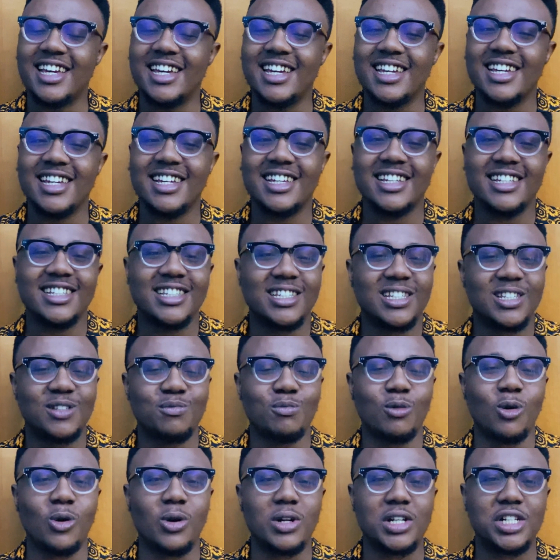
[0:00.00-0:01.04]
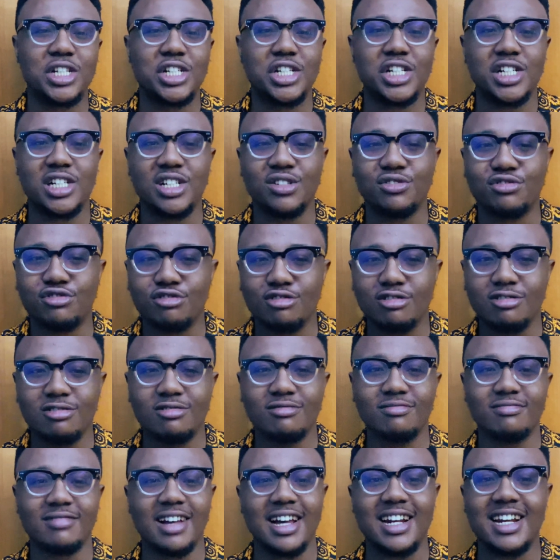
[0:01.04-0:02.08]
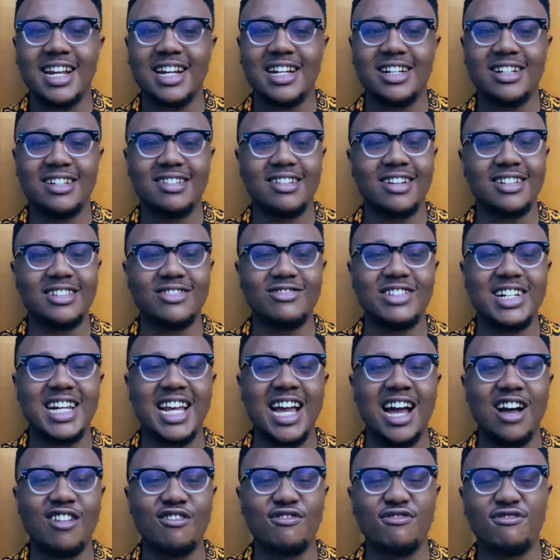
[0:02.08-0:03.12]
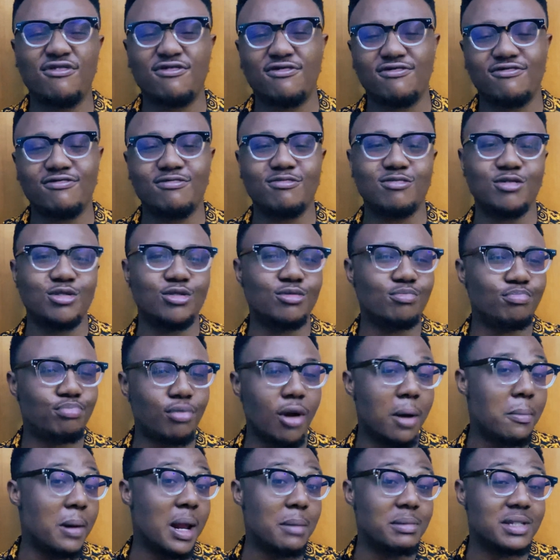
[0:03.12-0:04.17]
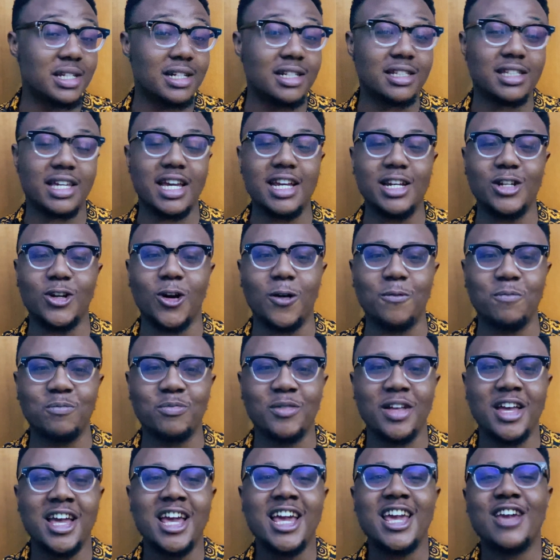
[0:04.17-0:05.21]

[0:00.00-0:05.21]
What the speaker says: king, is more cheerful, and doesn't really have problems in his kingdom.